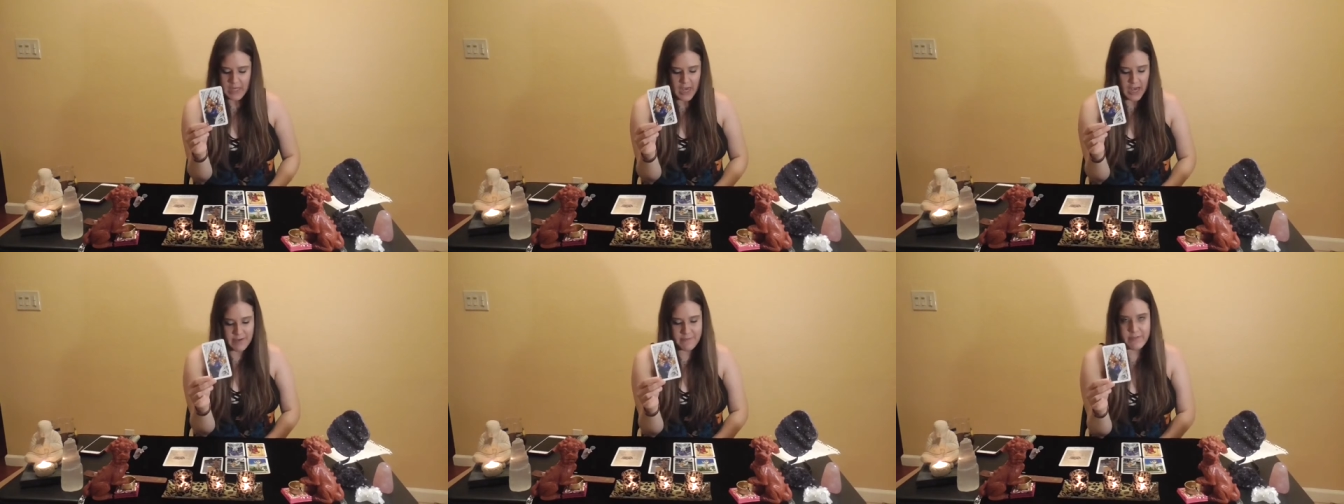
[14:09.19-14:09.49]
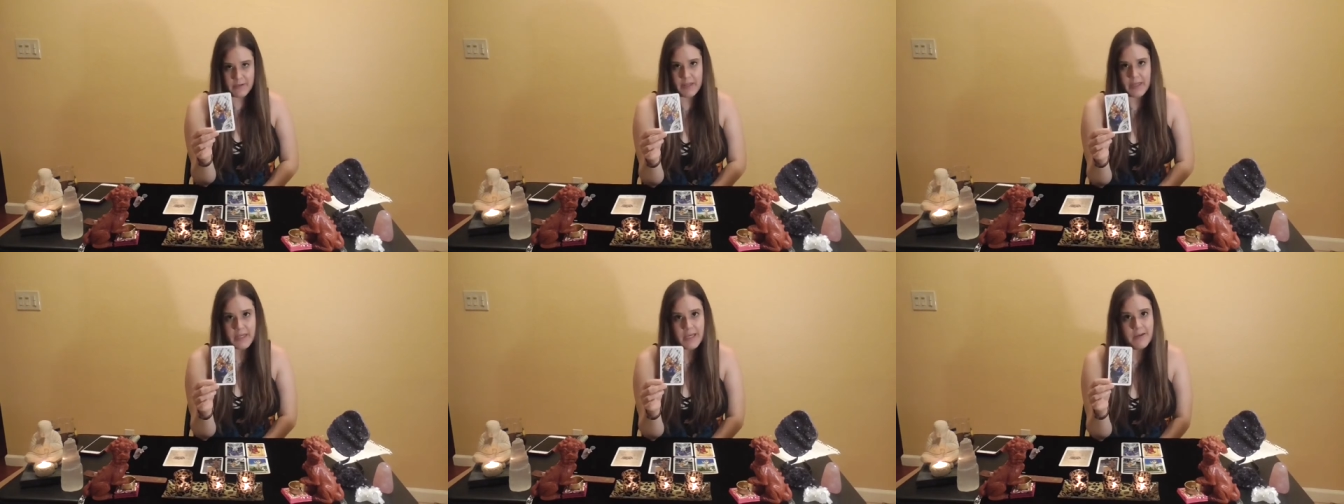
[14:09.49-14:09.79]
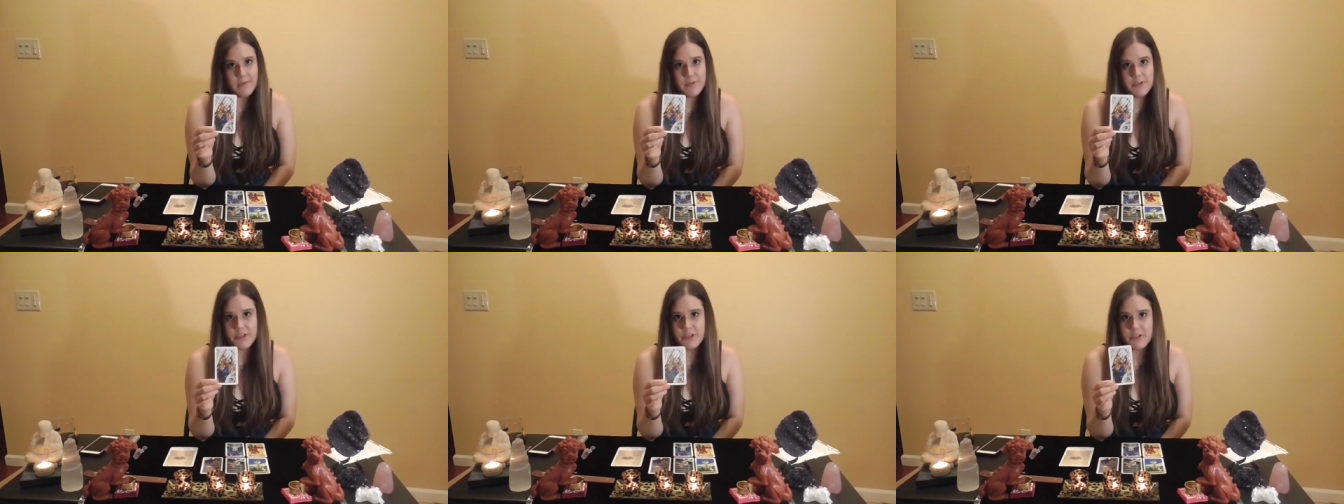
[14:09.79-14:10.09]
I feel like
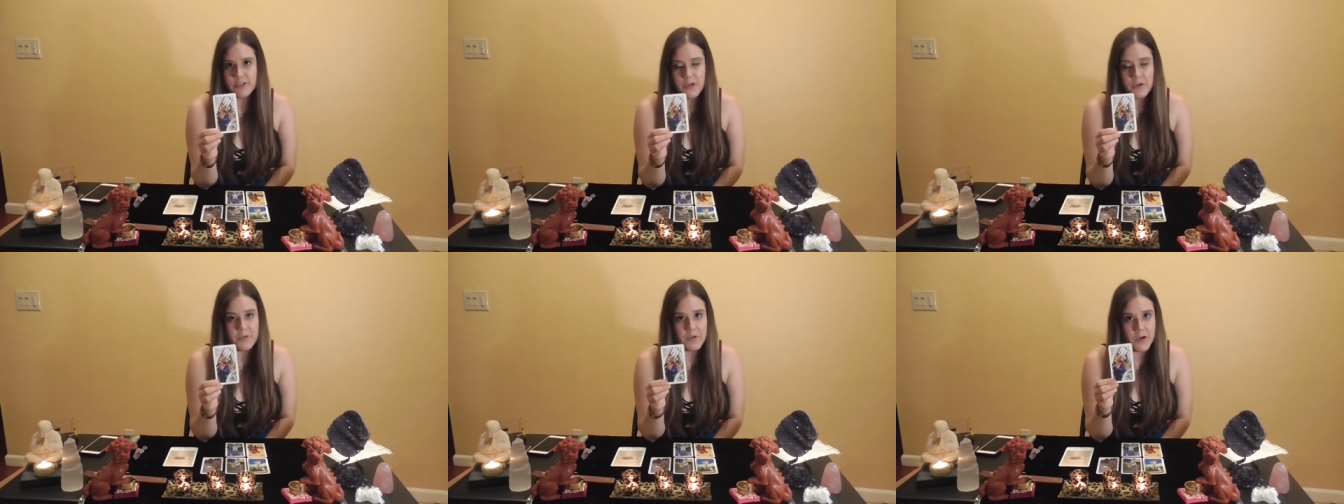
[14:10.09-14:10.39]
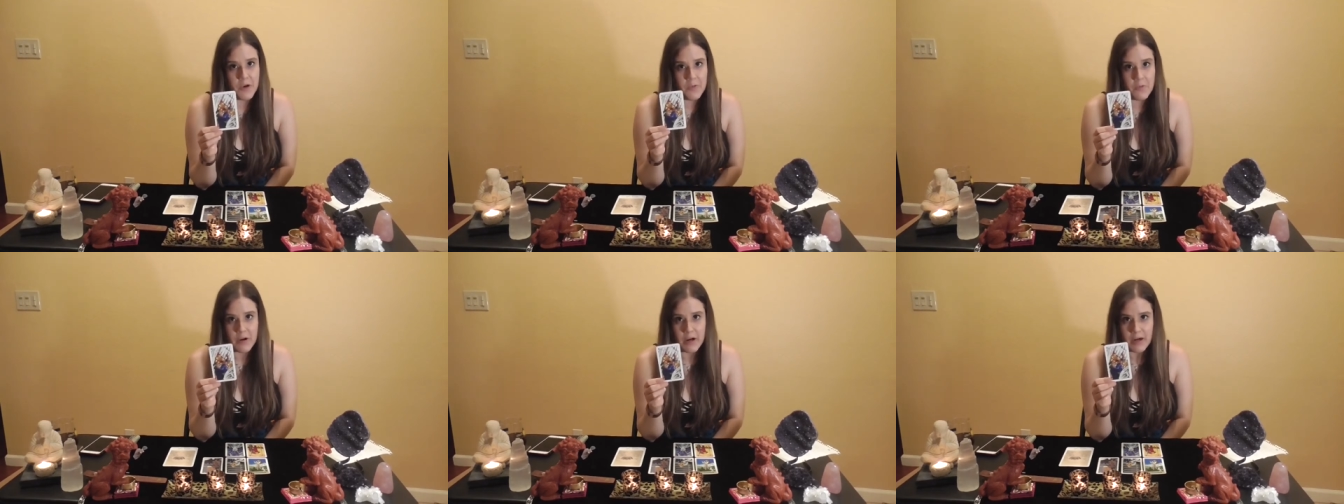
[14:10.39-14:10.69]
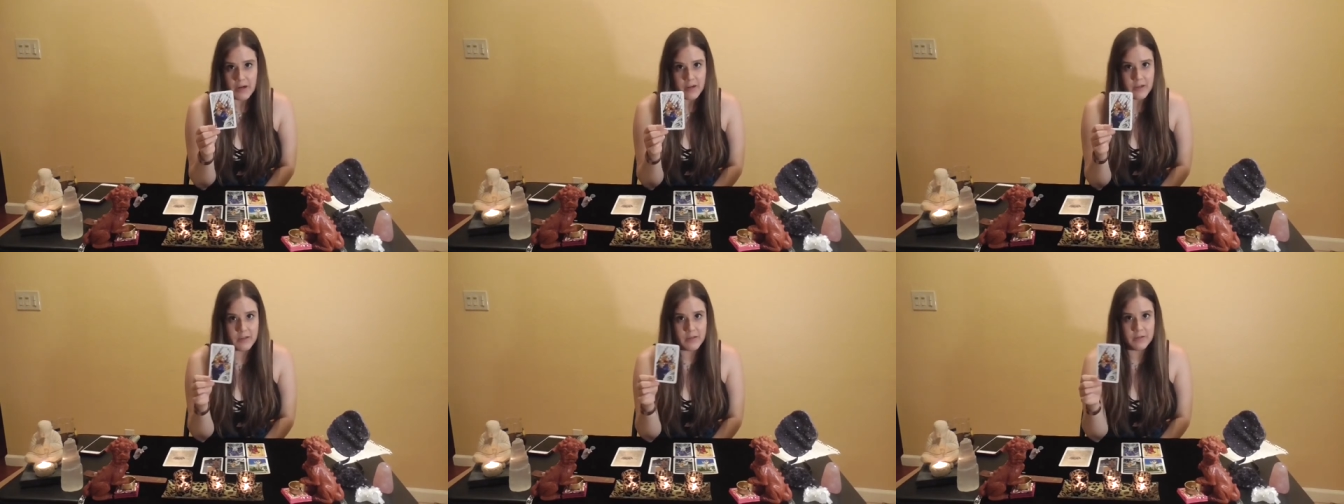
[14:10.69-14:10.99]
it would just go
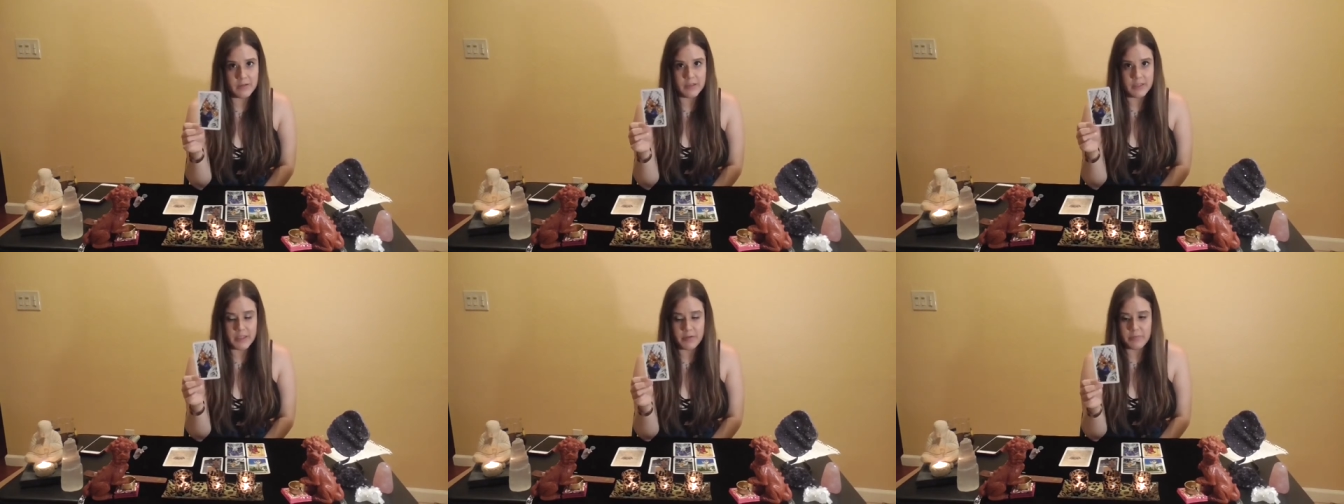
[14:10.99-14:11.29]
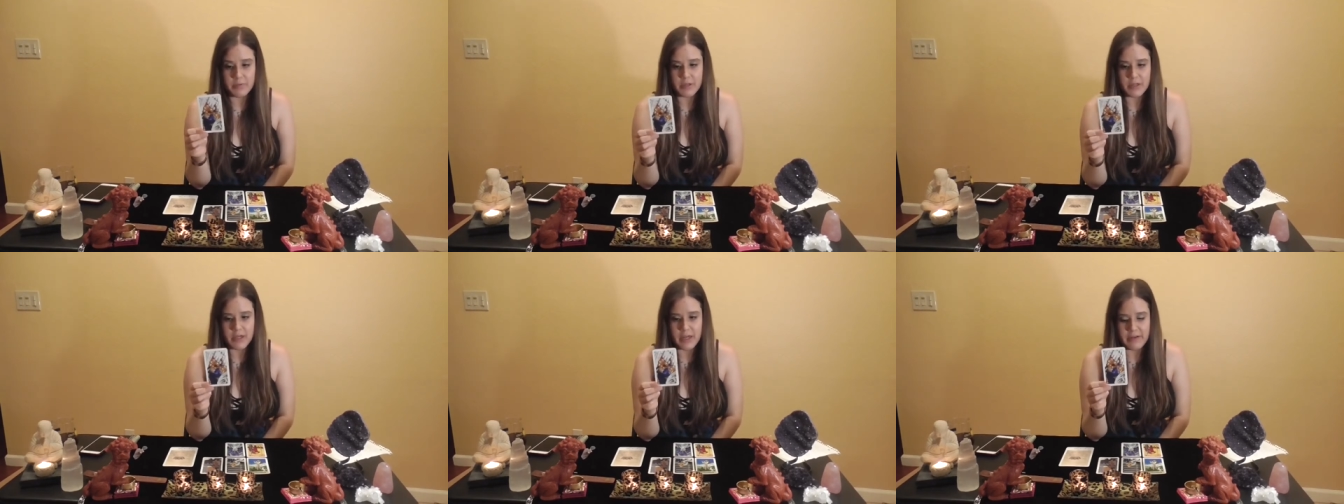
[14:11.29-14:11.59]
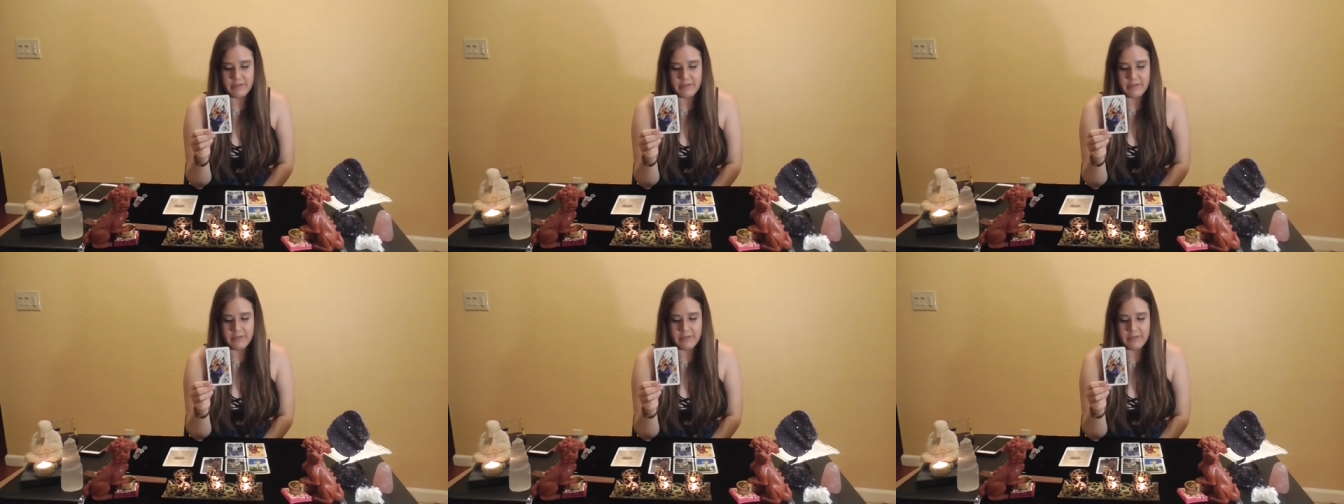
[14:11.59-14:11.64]
nowhere, Libra.